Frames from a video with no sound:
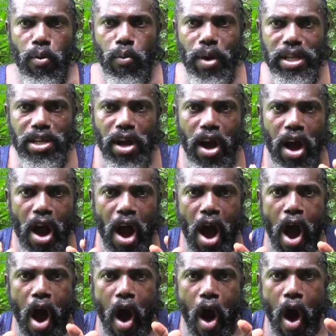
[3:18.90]
with
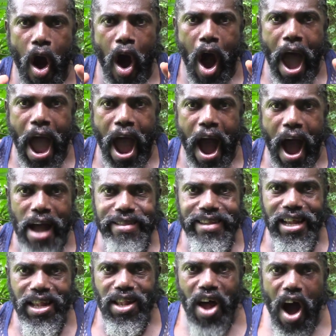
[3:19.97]

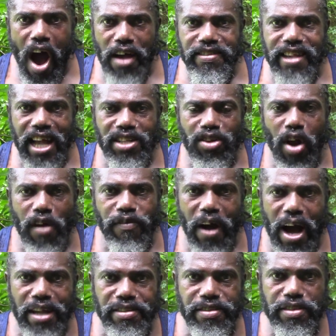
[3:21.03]
the laws that
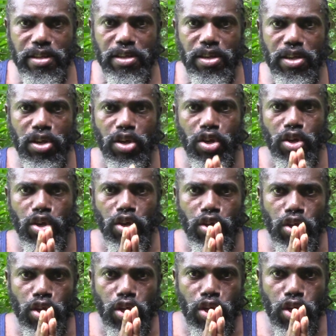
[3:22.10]
governs
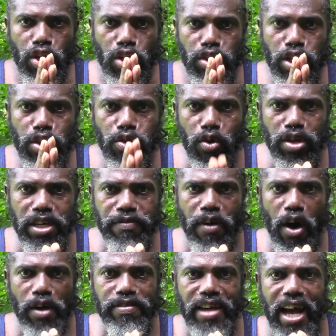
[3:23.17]
the
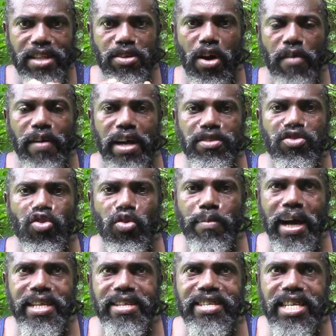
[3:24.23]
universe and governs
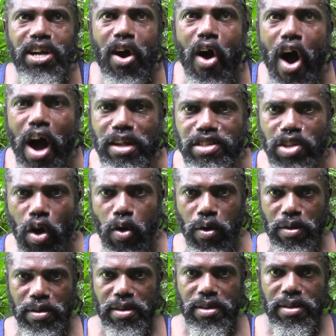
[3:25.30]
humanity also.
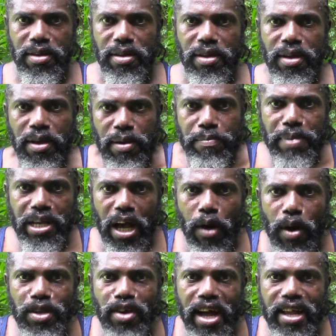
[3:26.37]
Because
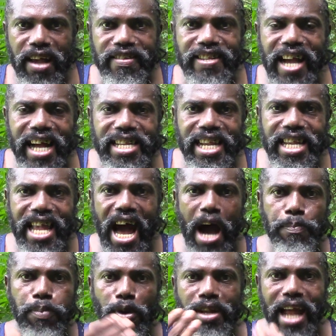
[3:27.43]
when you understand the law
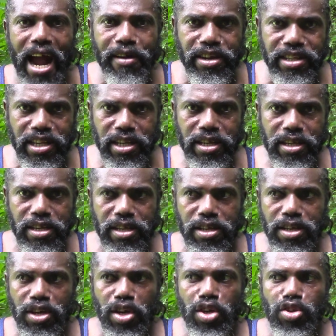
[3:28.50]
of polarity,
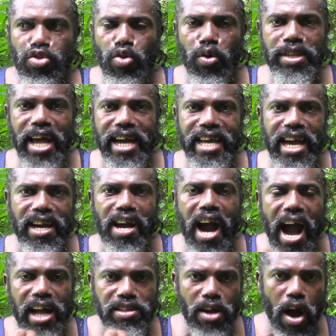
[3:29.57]
you will not get
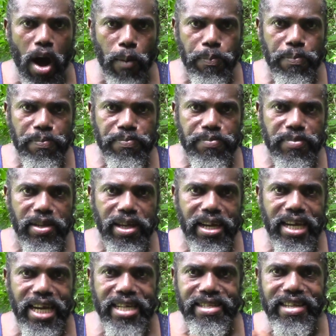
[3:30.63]
caught up
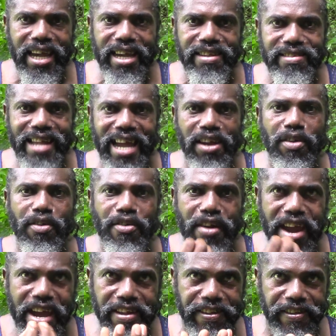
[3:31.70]
in things like
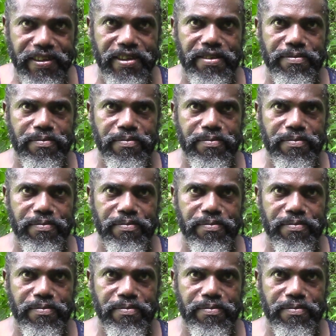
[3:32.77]
race